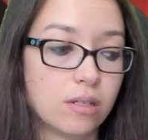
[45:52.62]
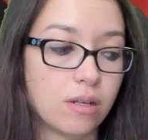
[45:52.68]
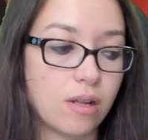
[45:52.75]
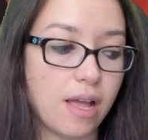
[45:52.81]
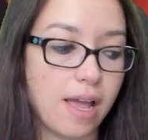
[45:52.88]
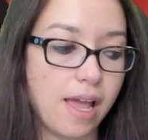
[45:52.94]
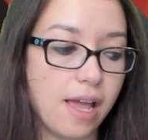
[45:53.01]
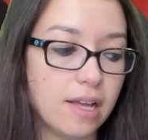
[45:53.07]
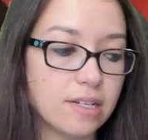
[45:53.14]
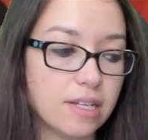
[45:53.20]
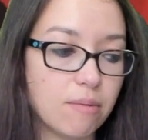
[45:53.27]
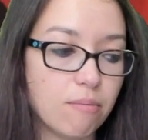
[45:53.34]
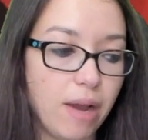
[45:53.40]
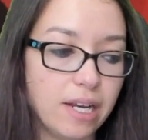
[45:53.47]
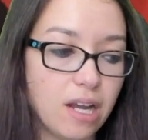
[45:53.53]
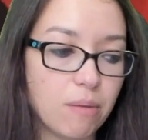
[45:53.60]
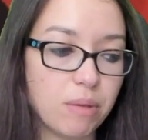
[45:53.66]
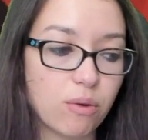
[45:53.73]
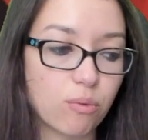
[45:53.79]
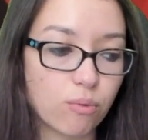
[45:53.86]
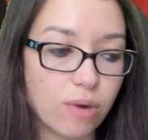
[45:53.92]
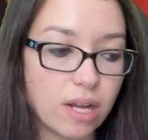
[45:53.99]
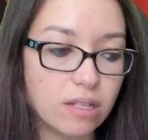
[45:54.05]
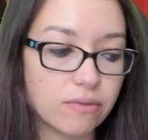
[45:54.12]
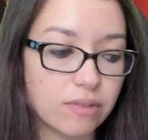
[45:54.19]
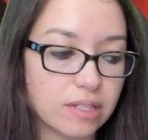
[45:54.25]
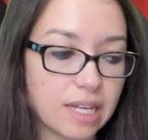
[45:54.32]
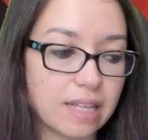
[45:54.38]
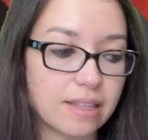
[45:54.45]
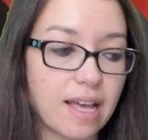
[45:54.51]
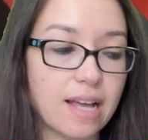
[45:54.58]
And it might not be relevant
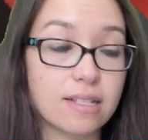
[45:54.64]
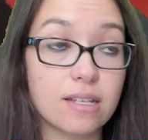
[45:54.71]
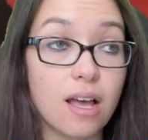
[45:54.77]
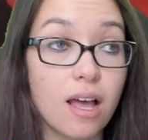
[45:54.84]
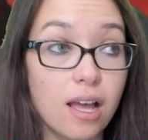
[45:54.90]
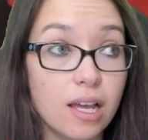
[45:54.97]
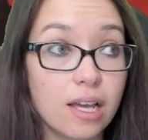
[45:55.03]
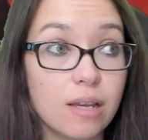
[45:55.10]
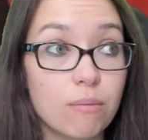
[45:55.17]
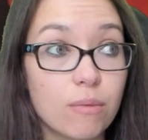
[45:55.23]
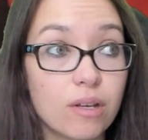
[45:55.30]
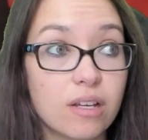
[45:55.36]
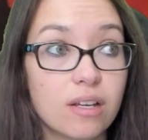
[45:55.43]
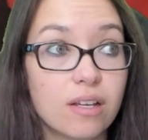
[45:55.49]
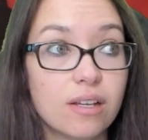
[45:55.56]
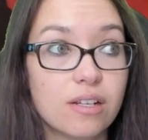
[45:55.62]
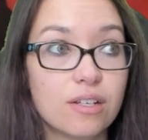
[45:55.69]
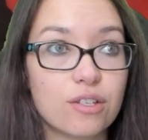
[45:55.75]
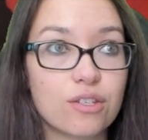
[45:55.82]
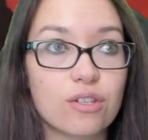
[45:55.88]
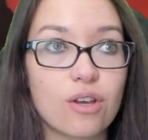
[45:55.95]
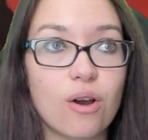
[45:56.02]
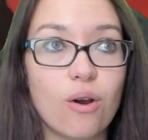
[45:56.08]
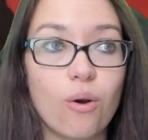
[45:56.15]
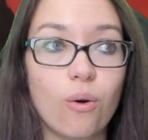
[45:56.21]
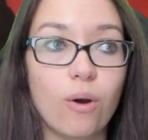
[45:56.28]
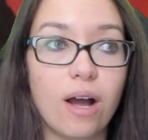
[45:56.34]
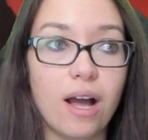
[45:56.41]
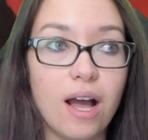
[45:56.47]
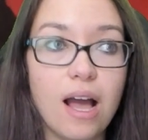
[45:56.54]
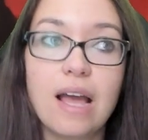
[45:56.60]
at that time, so
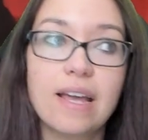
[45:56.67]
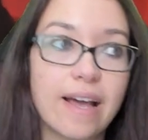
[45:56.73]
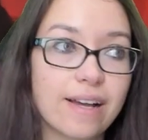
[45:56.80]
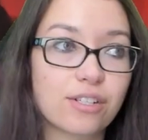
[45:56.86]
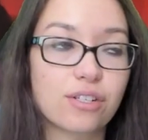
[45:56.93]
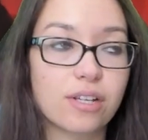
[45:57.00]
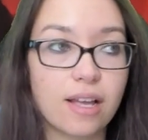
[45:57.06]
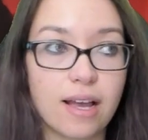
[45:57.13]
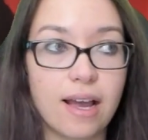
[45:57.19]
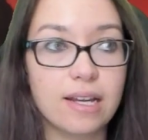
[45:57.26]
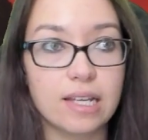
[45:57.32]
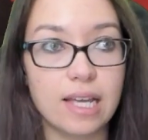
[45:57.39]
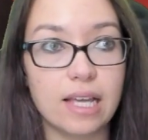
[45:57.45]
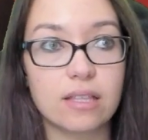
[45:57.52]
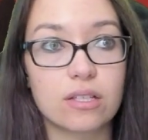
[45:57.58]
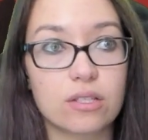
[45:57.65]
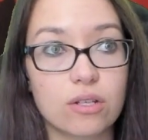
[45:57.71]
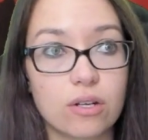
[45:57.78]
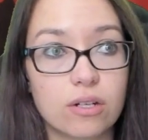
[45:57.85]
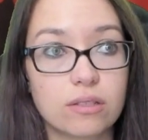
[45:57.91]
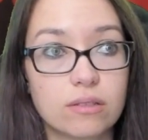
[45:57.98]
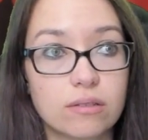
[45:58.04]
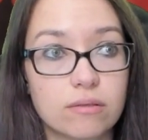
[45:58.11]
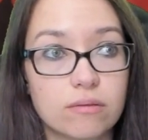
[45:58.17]
I actually kind of hate this card.